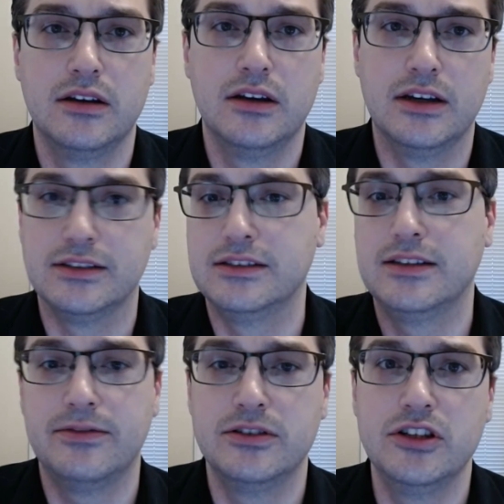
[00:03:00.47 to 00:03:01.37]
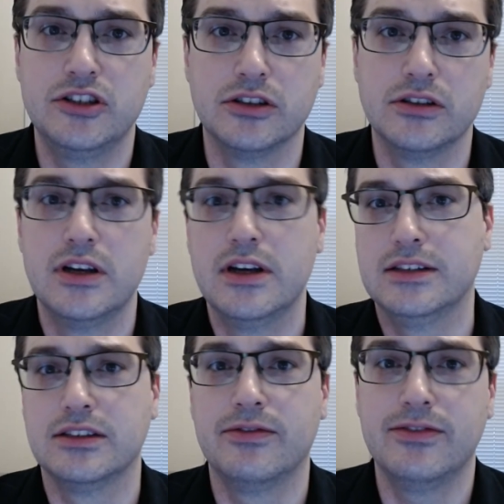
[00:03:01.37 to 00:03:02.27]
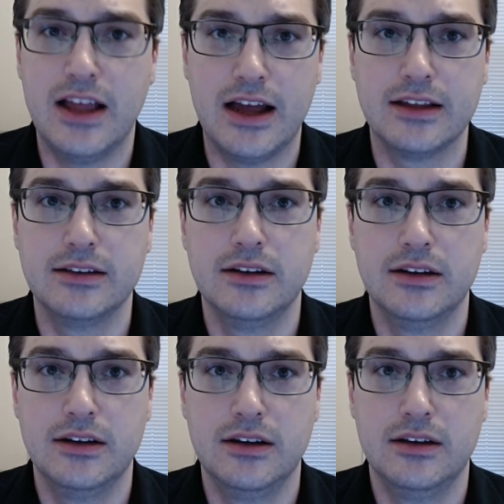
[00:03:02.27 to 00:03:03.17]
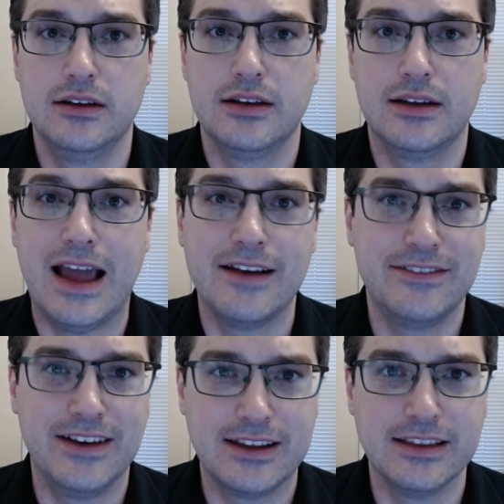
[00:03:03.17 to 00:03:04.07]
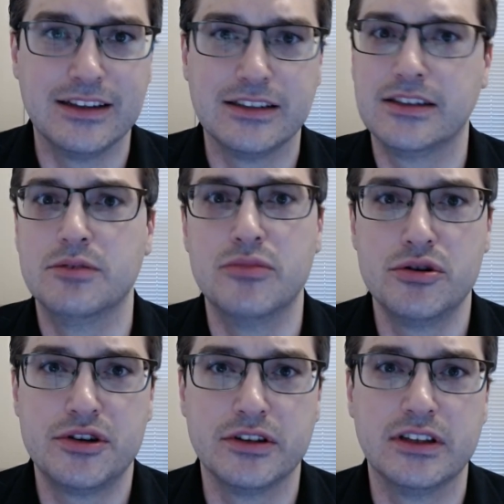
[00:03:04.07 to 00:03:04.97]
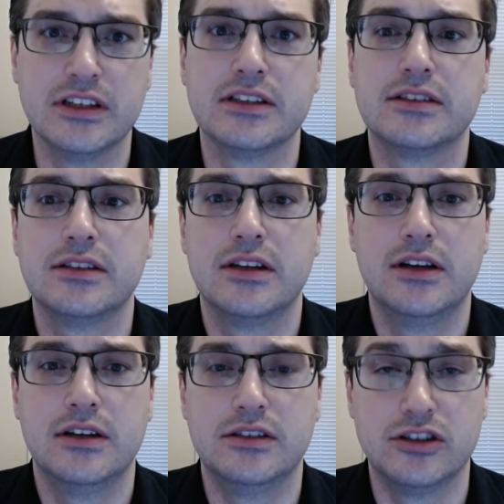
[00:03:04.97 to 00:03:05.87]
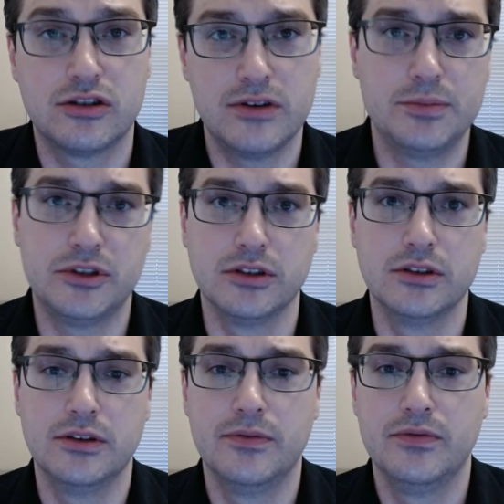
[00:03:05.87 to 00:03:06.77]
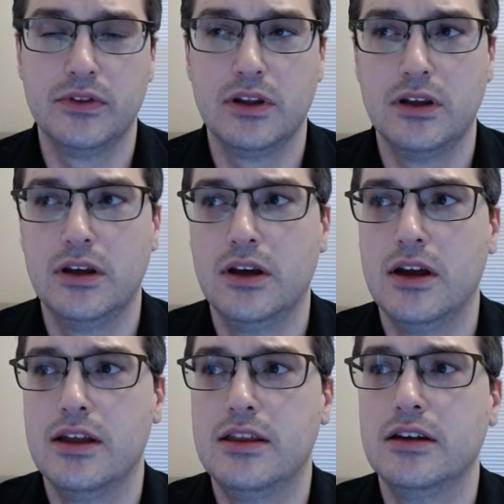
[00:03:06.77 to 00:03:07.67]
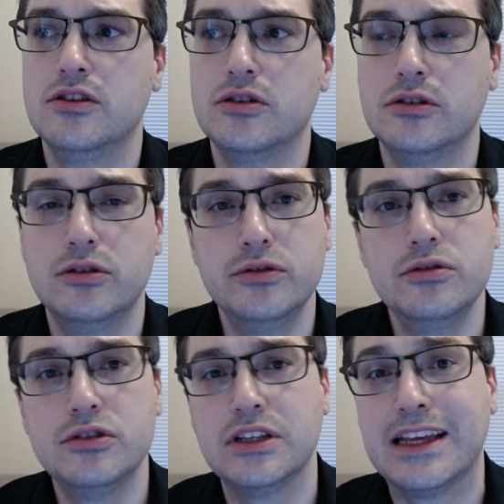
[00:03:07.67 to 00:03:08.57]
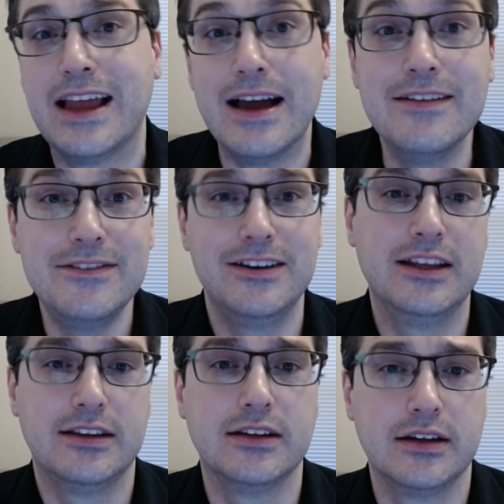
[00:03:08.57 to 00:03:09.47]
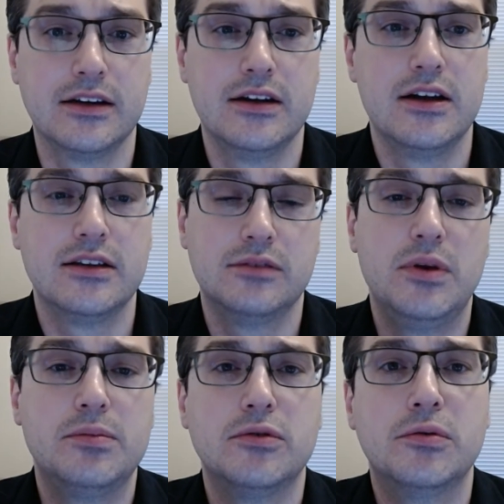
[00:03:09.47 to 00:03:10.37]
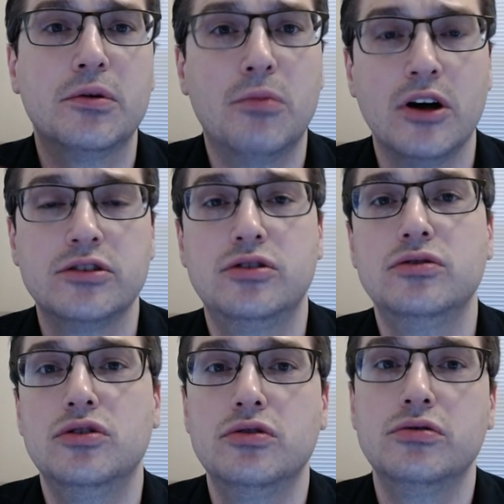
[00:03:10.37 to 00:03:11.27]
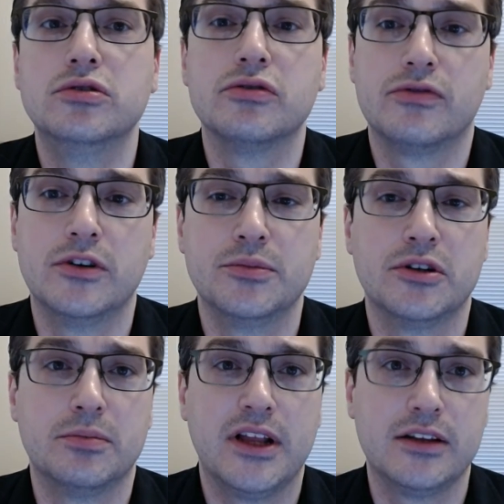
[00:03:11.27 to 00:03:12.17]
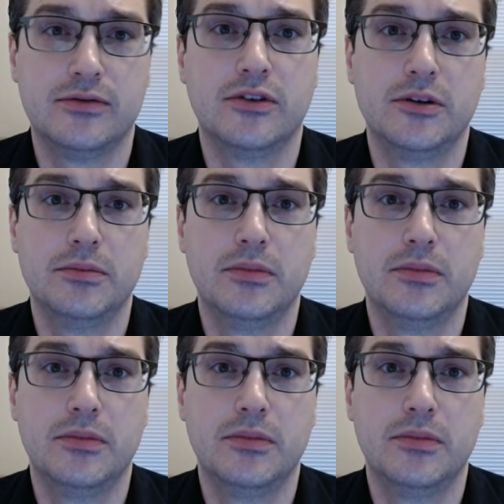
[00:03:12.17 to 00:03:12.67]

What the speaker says: it's a definition, it's a flat, affectless, emotionless description, then you're losing everything that people will want to use from your platform.